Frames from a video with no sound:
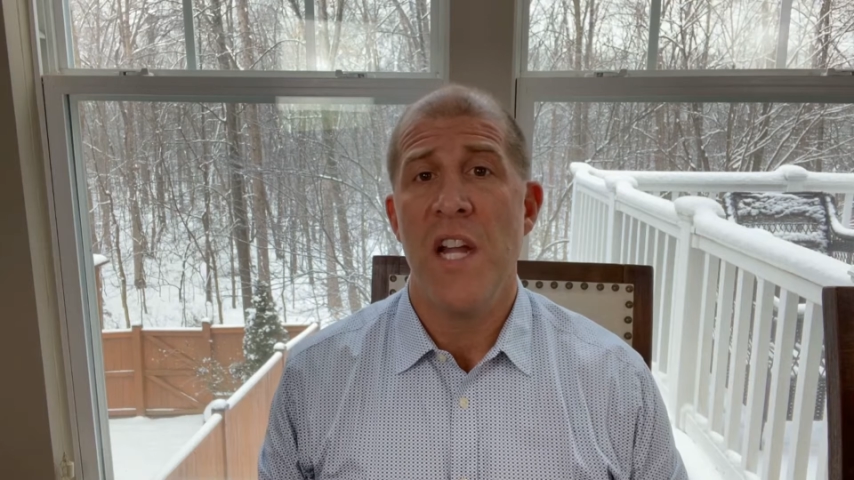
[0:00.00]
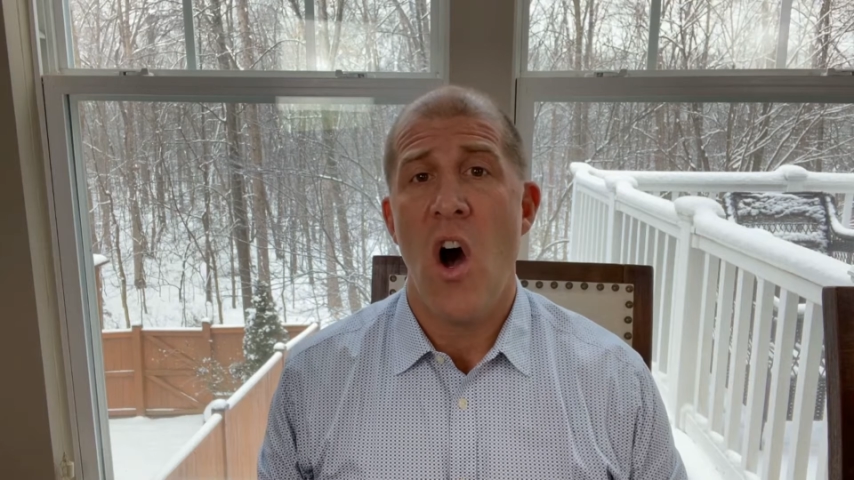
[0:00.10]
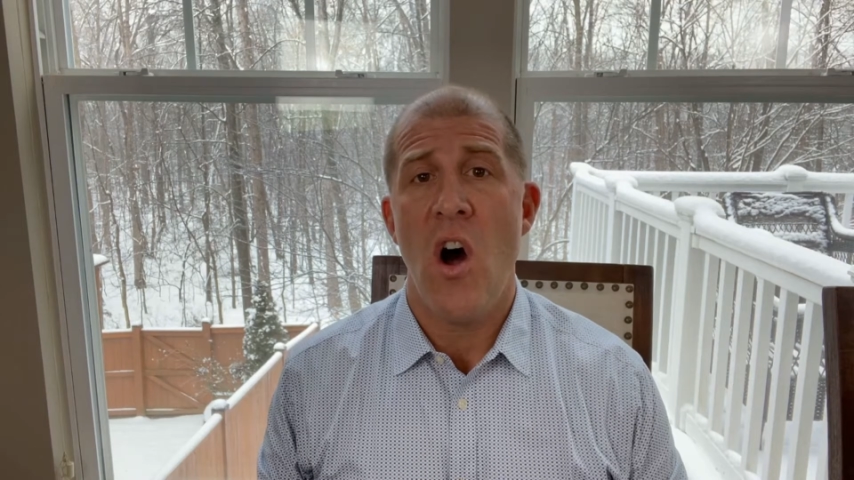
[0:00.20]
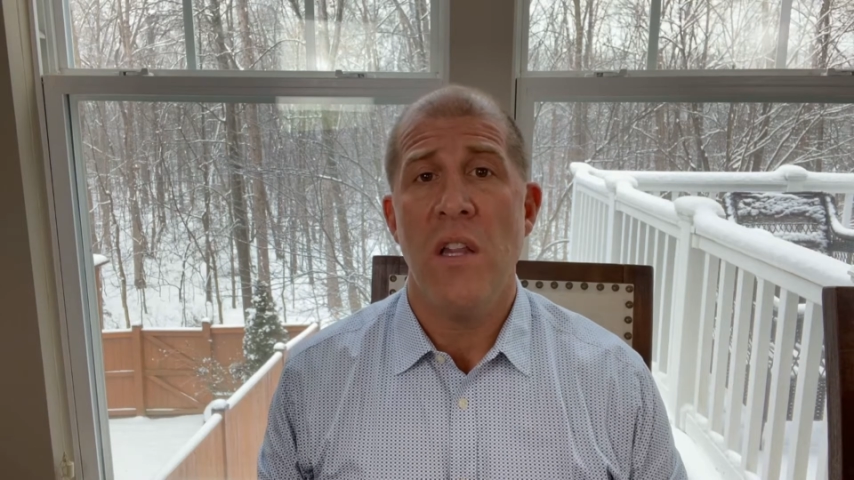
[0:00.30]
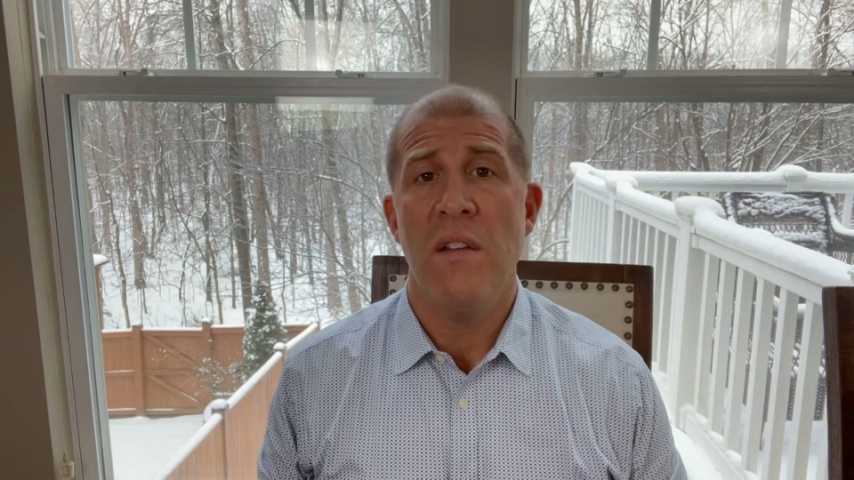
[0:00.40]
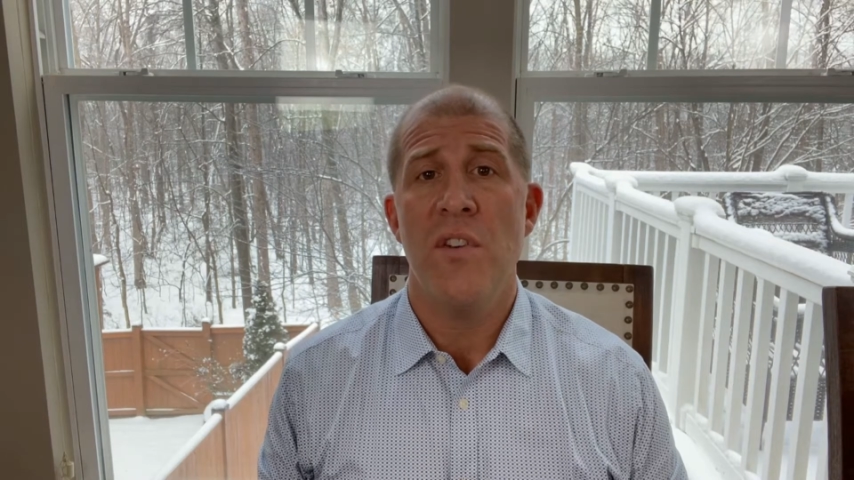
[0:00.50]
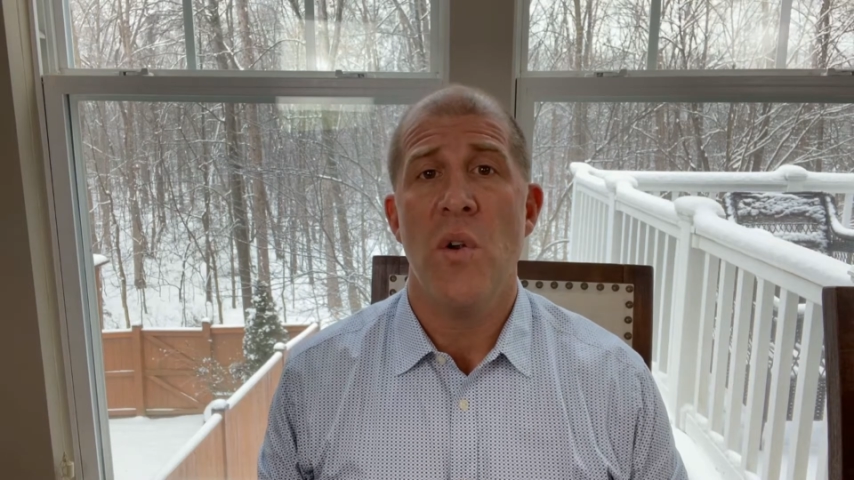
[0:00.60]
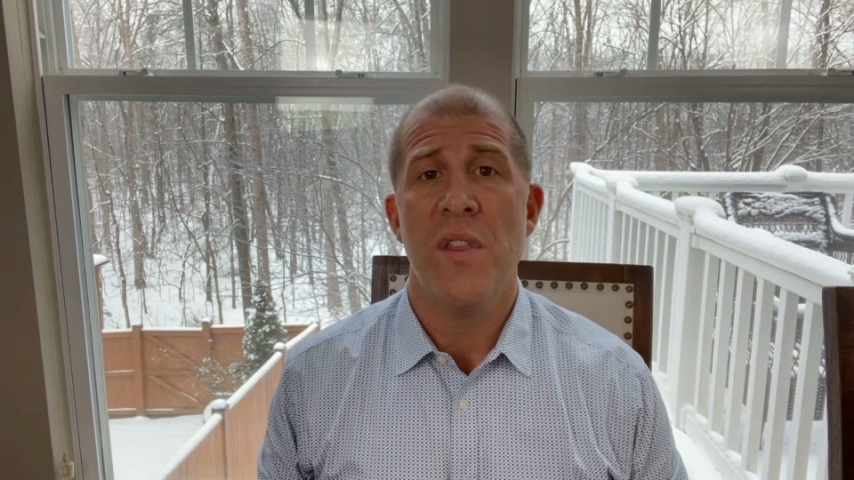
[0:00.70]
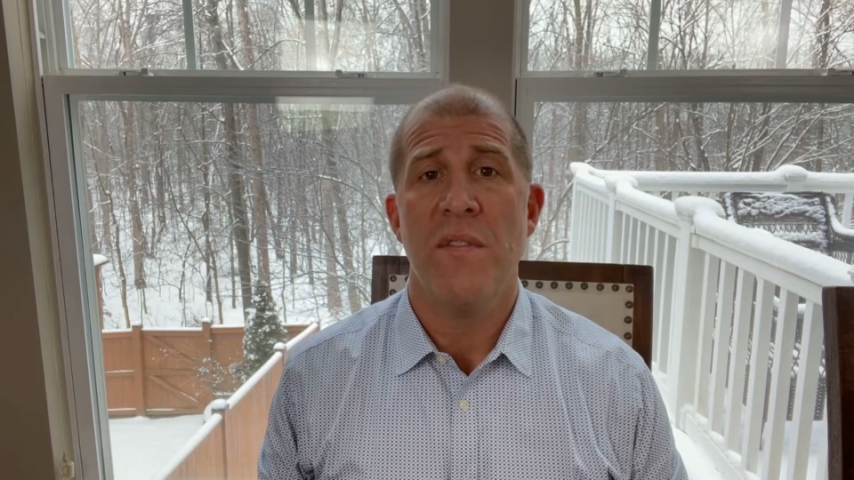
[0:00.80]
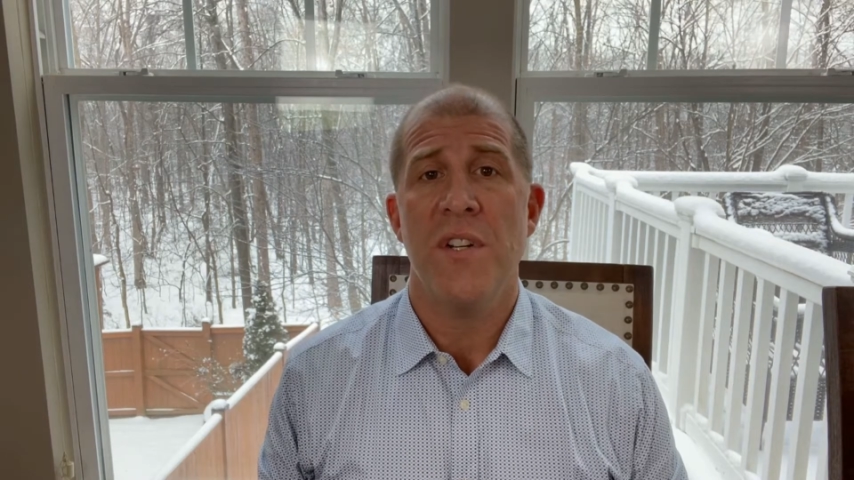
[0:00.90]
all of
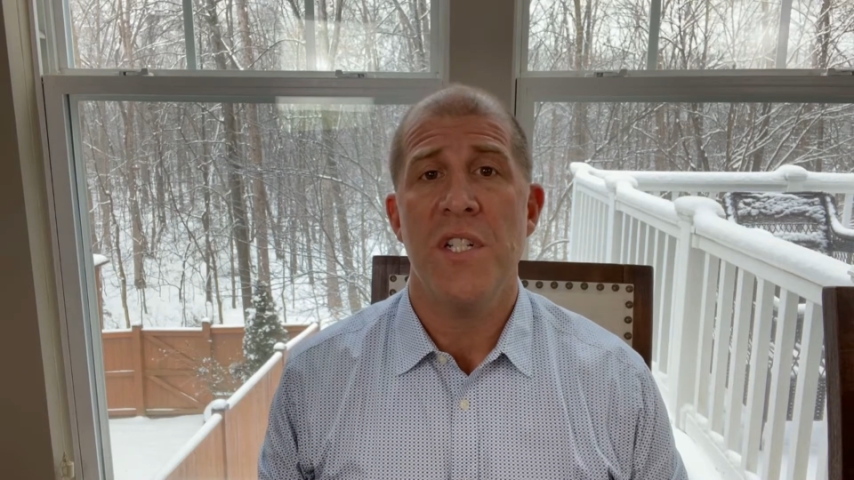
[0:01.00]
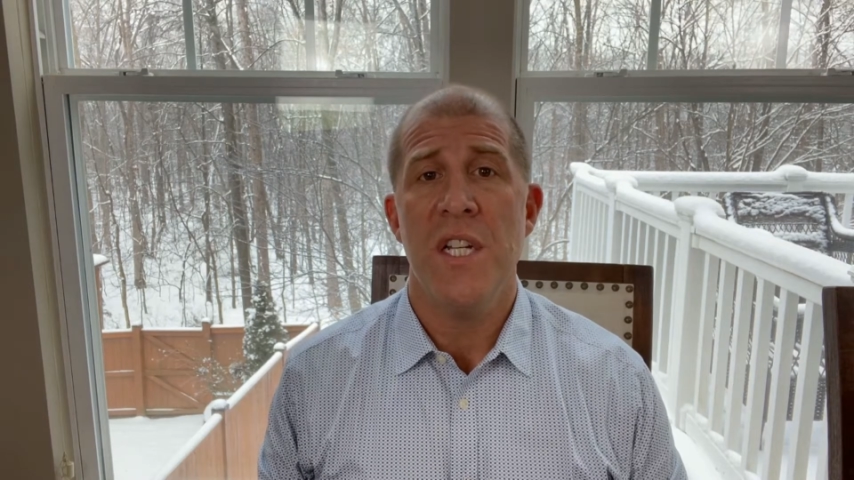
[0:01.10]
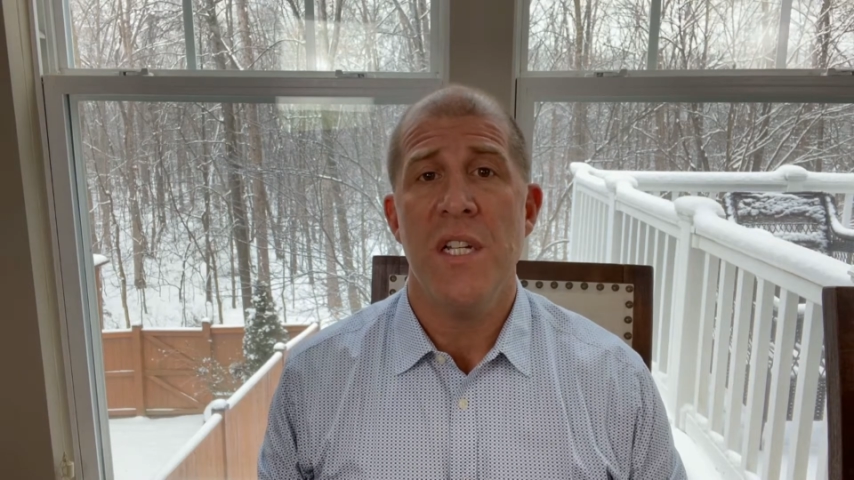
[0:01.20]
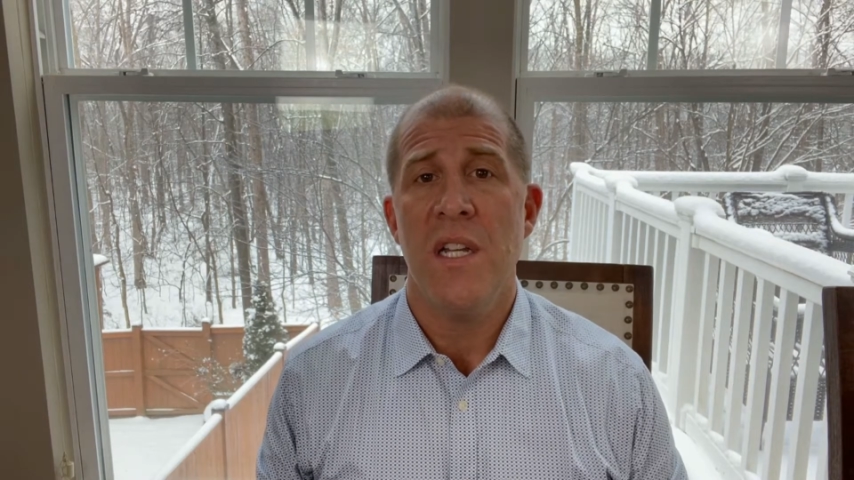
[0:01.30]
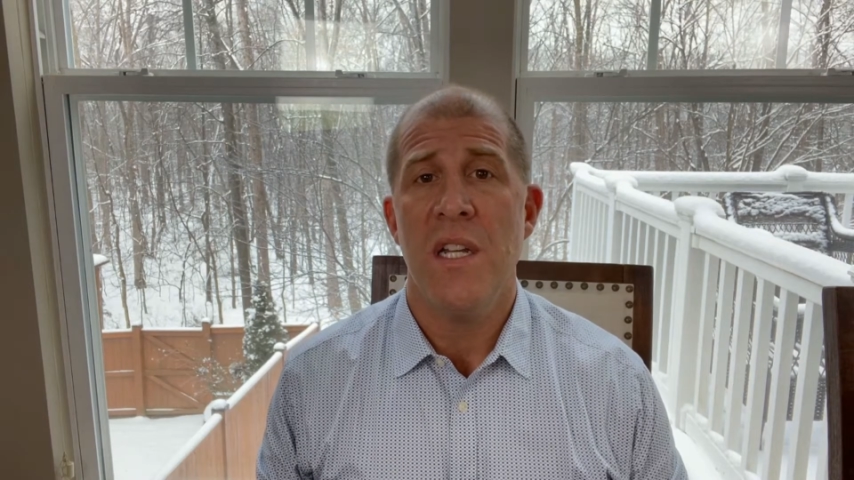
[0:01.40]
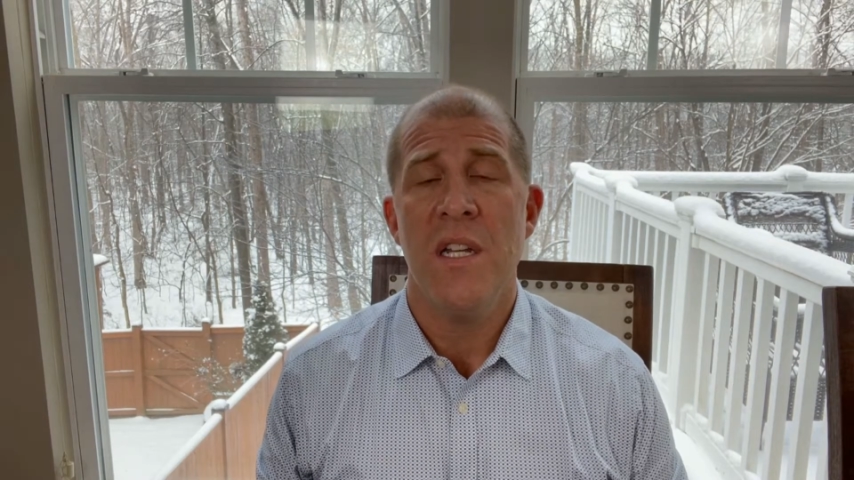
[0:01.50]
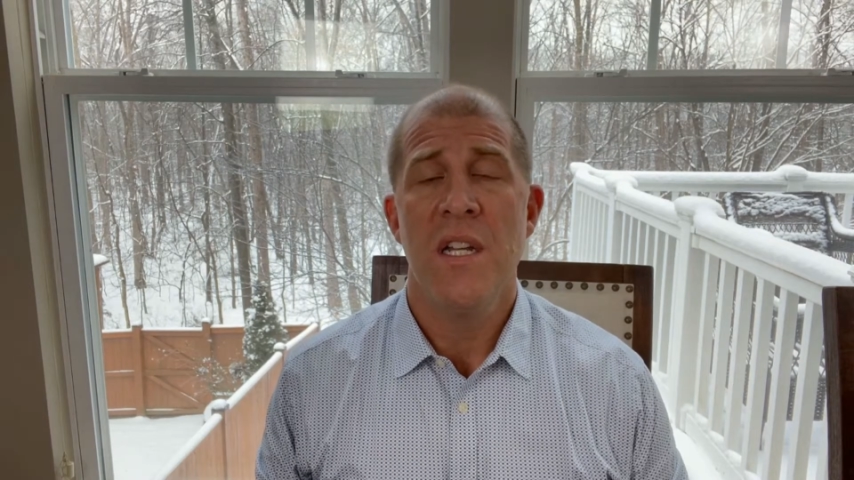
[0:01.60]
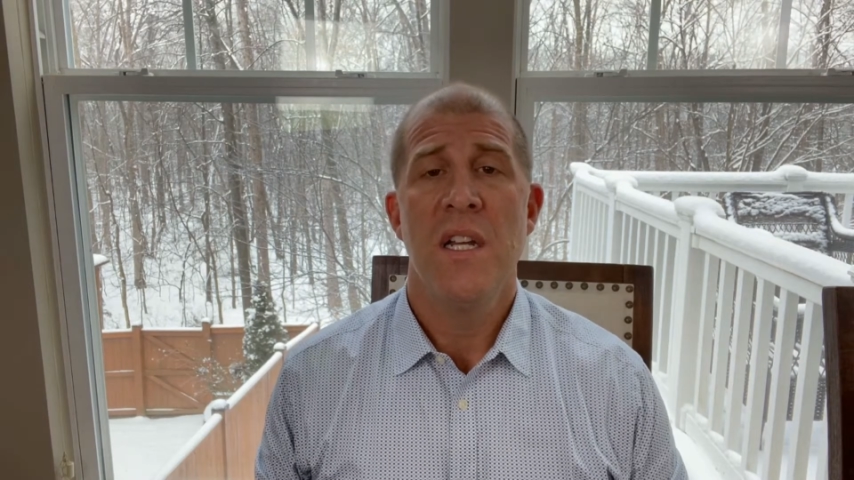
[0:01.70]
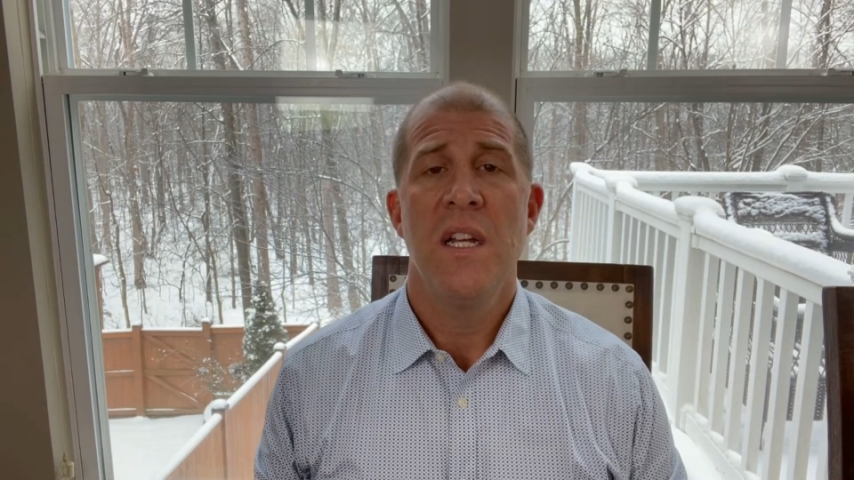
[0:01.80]
Northern Virginia.